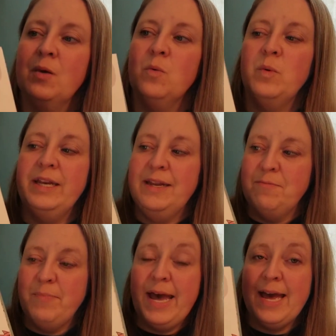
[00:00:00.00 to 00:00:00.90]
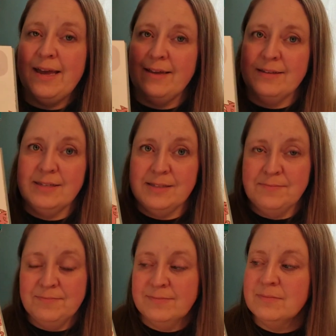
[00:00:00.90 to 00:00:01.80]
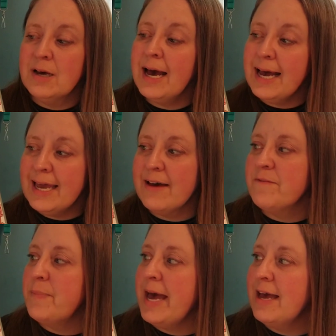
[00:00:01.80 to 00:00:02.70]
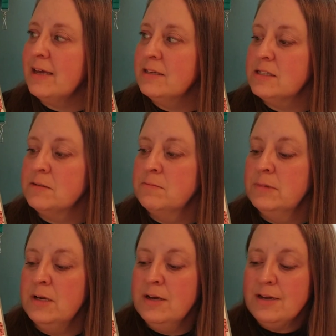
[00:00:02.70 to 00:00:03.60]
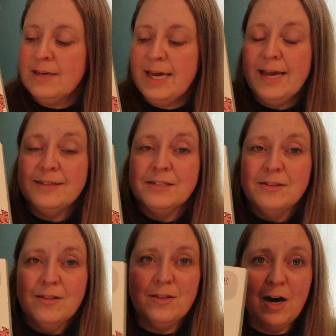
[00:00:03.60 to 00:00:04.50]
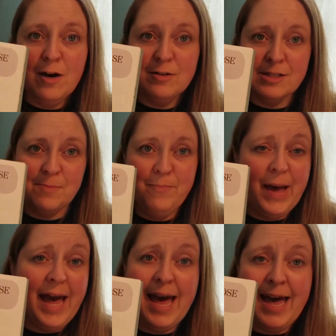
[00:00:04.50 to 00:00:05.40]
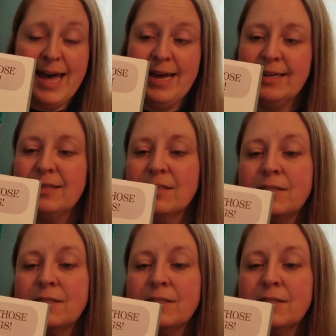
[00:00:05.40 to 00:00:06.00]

We need bags. I have bags. Get those bags!